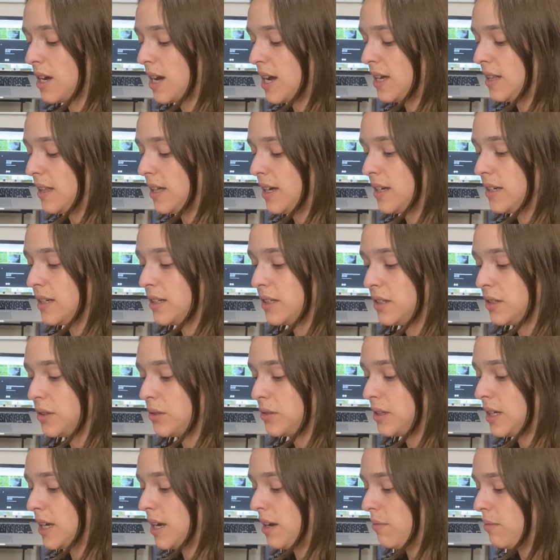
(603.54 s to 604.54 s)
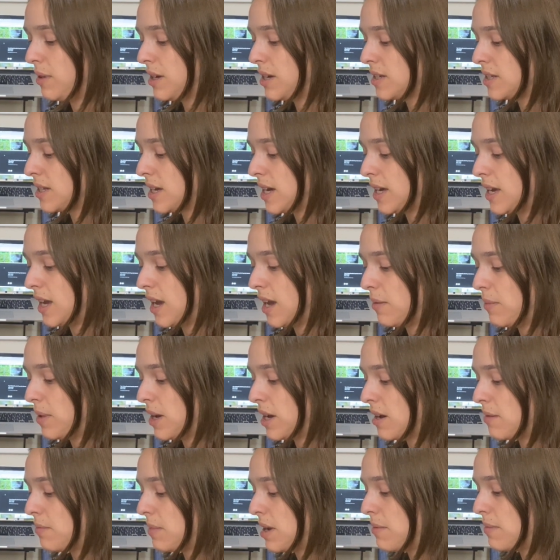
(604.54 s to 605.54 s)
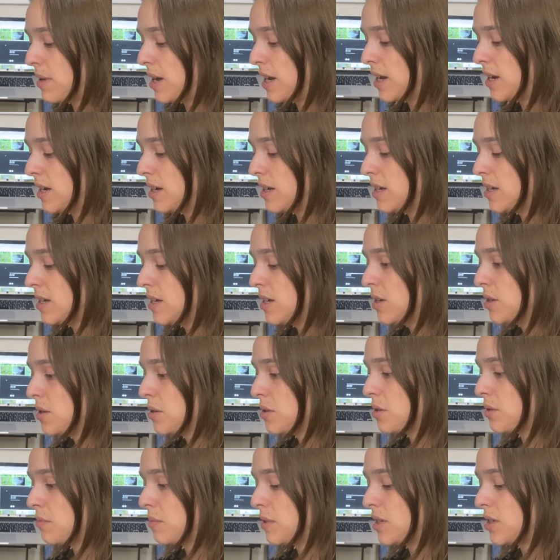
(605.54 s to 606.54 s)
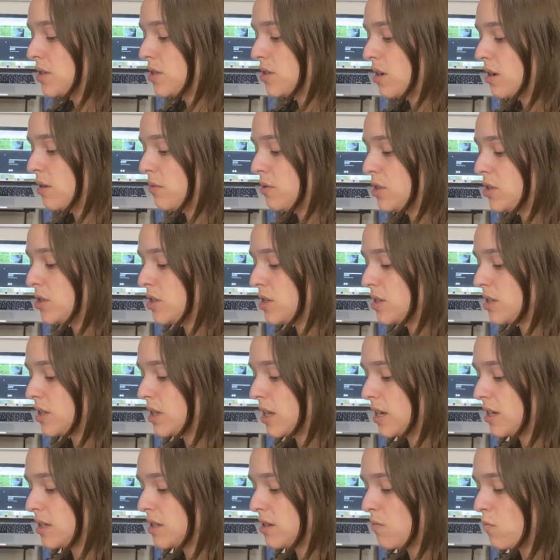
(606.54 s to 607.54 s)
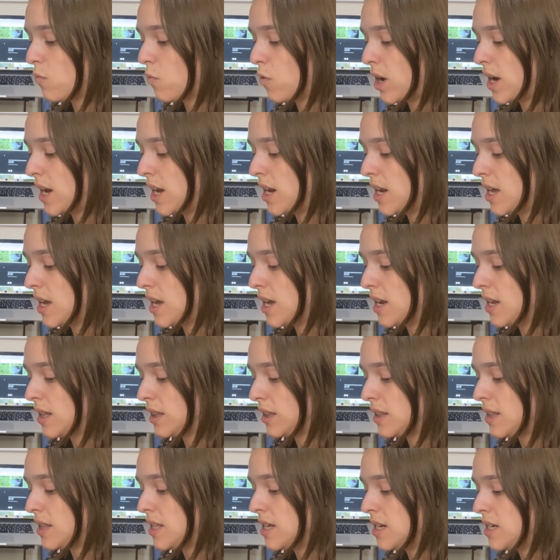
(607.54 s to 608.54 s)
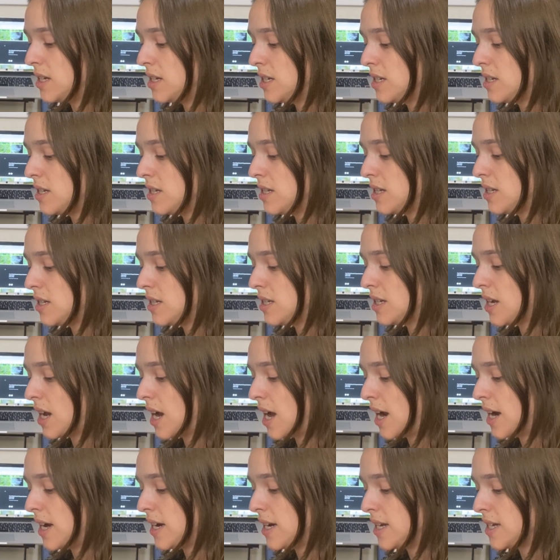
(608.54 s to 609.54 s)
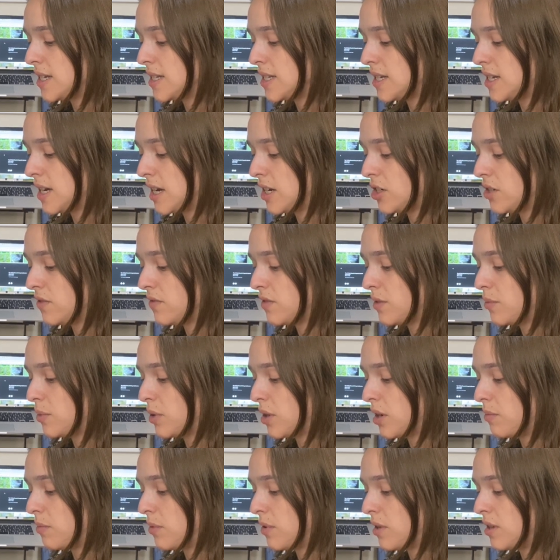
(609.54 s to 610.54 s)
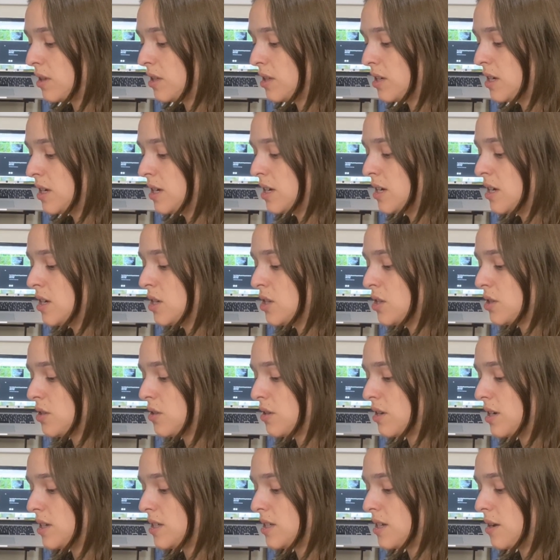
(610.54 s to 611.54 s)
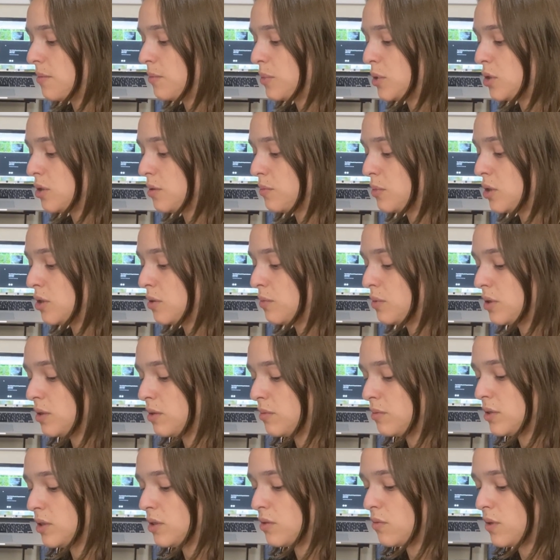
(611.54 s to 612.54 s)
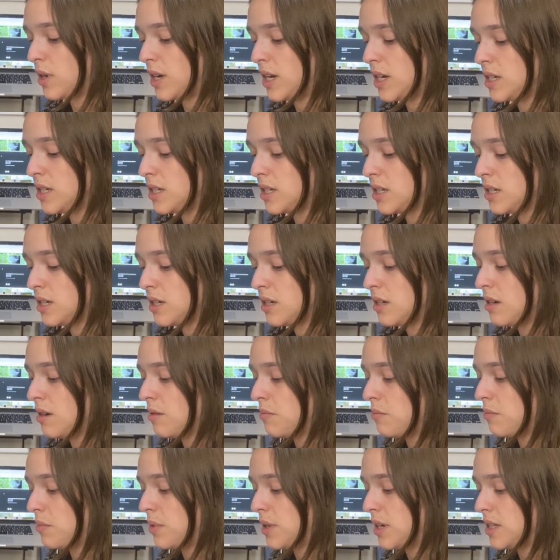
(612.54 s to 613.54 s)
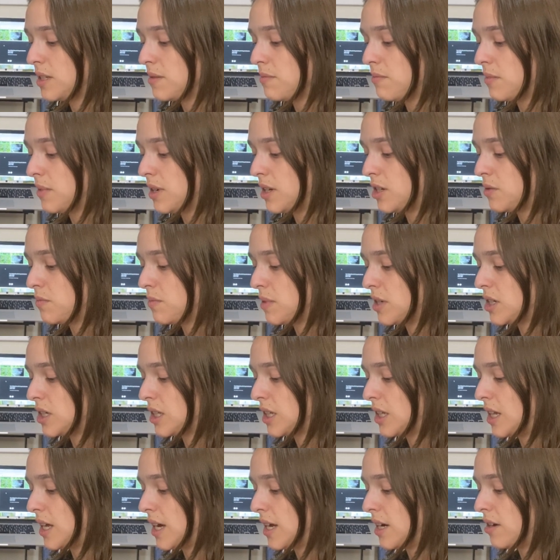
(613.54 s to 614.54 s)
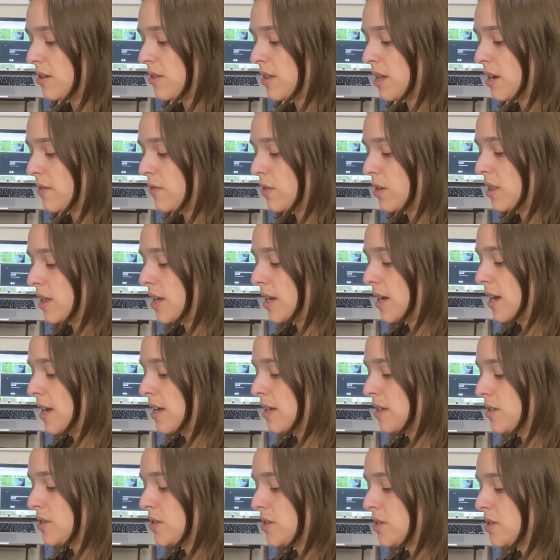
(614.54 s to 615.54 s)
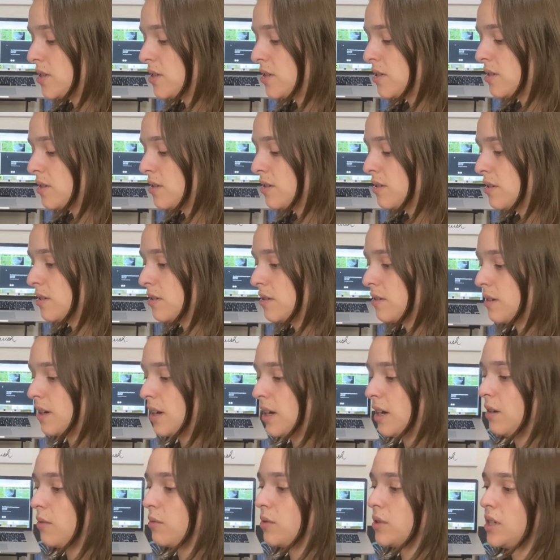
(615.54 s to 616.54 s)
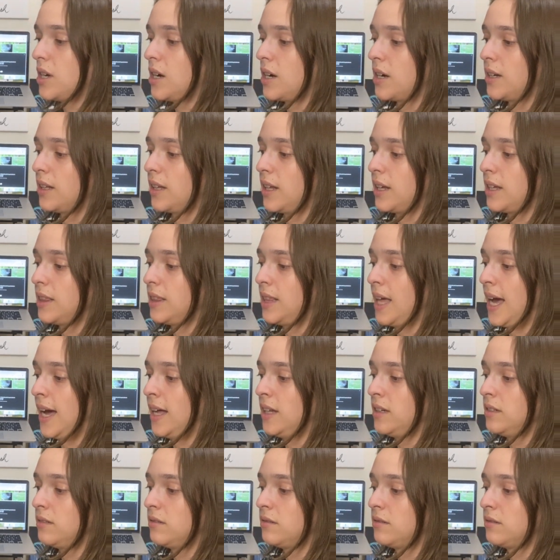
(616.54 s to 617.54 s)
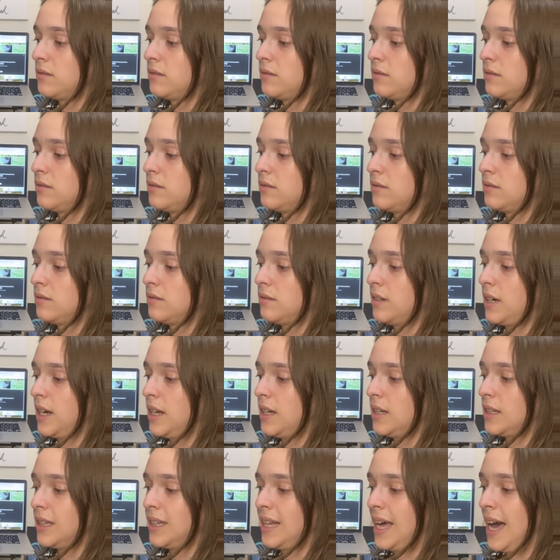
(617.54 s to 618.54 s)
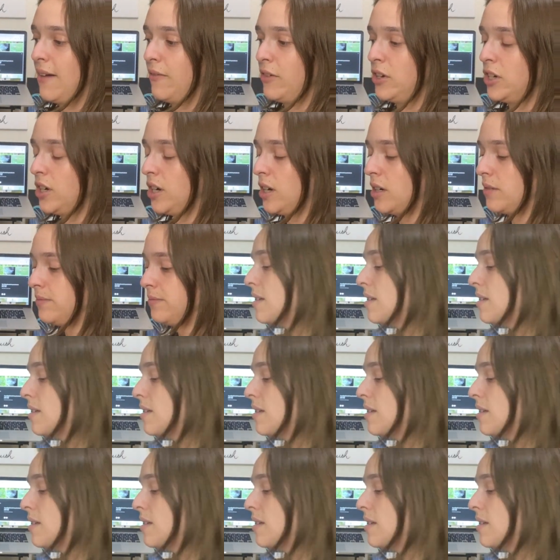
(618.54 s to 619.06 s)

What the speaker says: highlight and low light because I can't make up my mind. So I'm gonna start with just like some white and the tiniest touch of the purple so that it's not pure white, but it's much lighter than everything else. Okay, we're talking like that, right? Lavender.